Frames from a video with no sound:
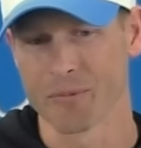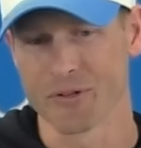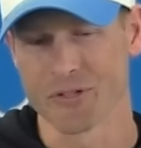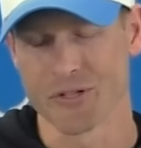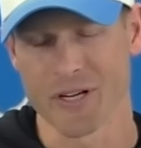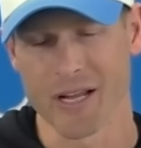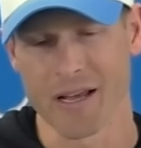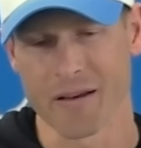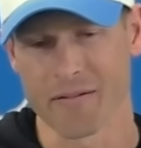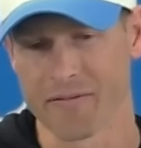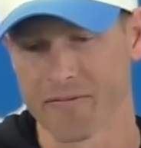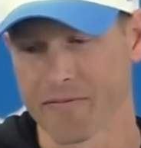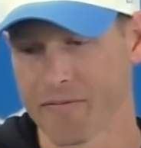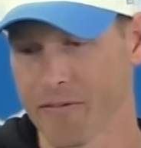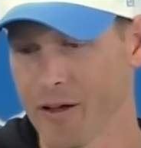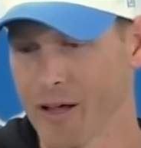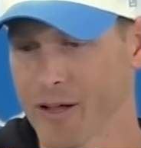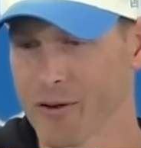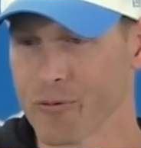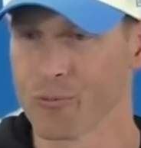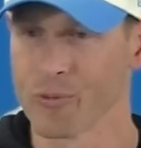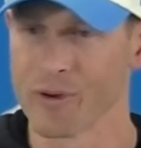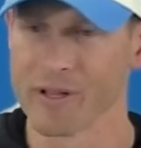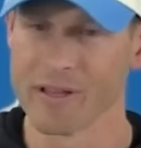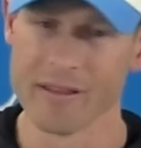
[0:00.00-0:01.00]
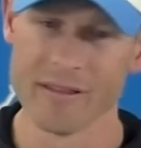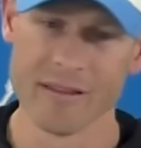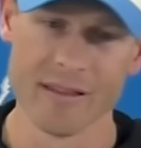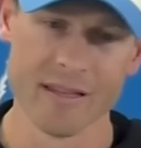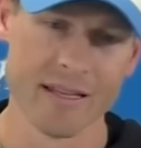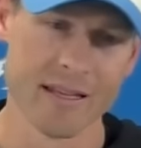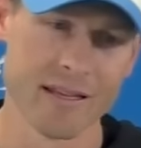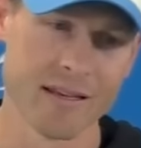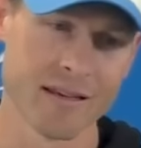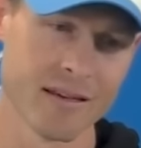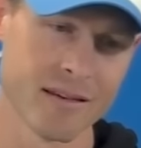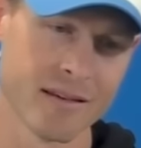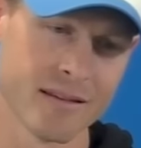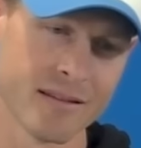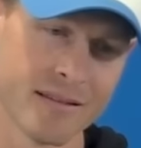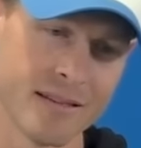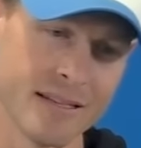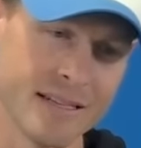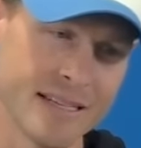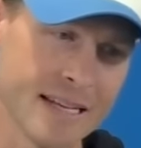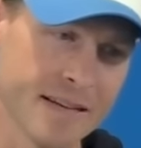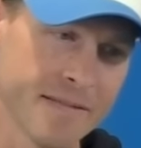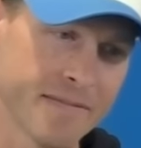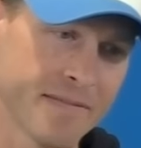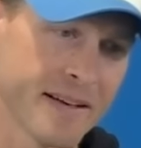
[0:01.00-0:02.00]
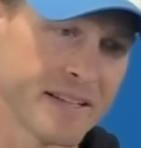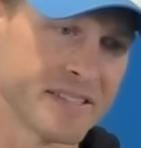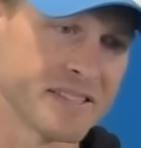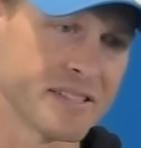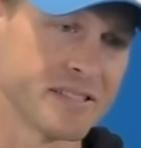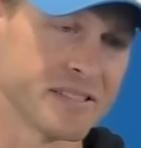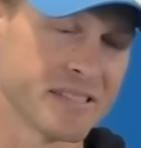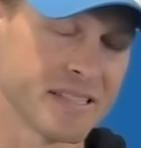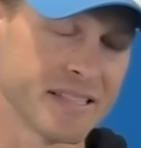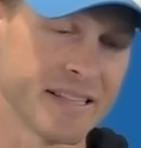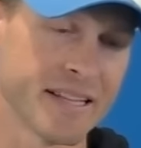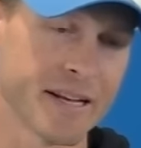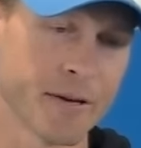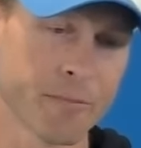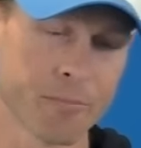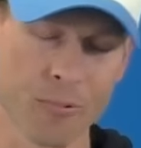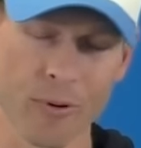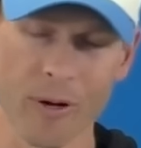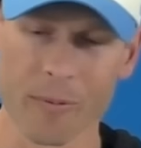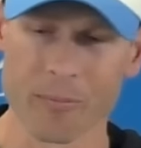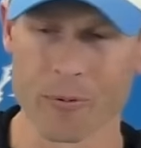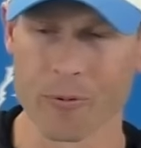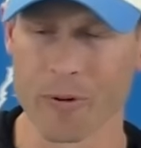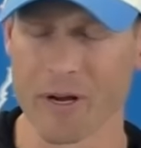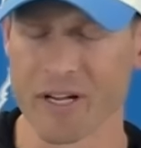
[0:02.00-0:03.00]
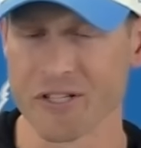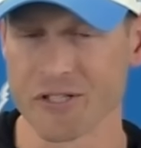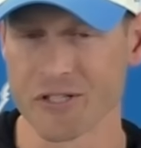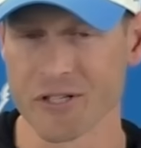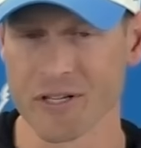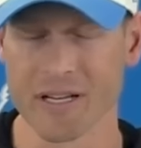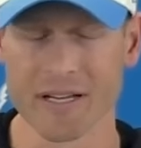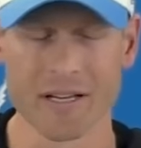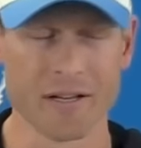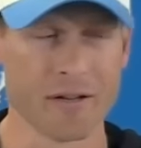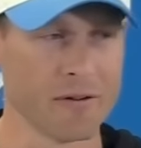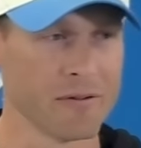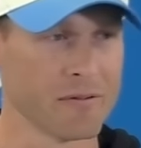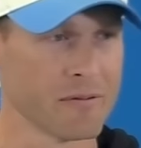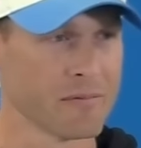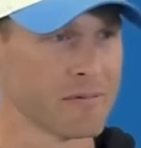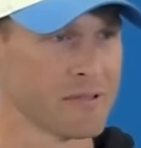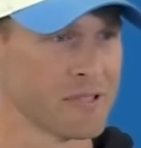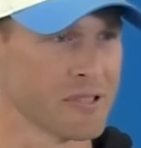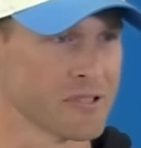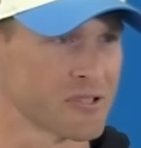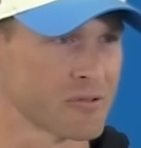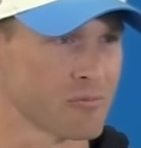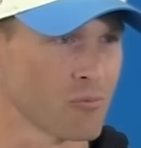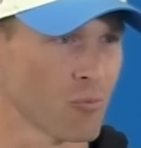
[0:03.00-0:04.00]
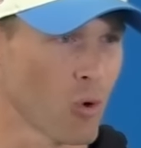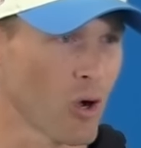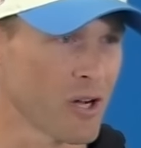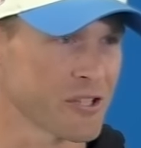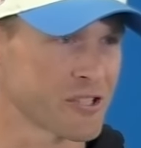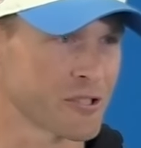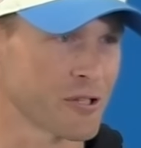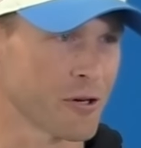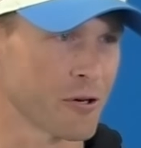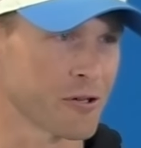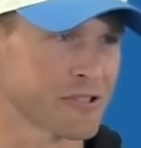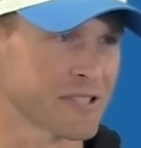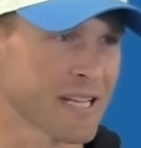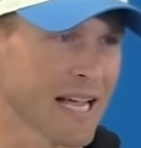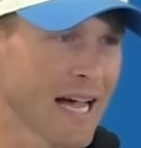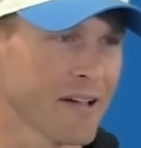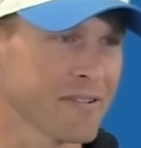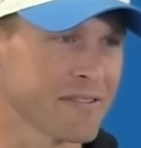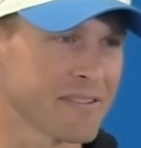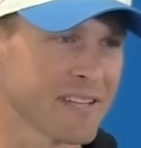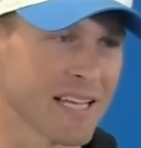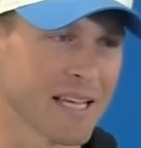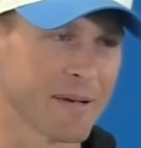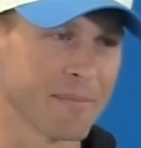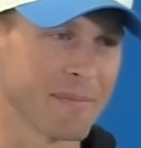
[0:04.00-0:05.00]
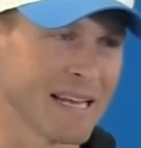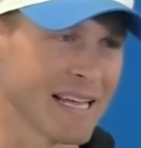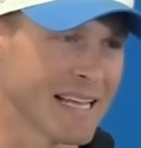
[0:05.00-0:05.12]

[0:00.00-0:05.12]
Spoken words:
but you have fun when the defense is in their preparation and you're just watching our scout team.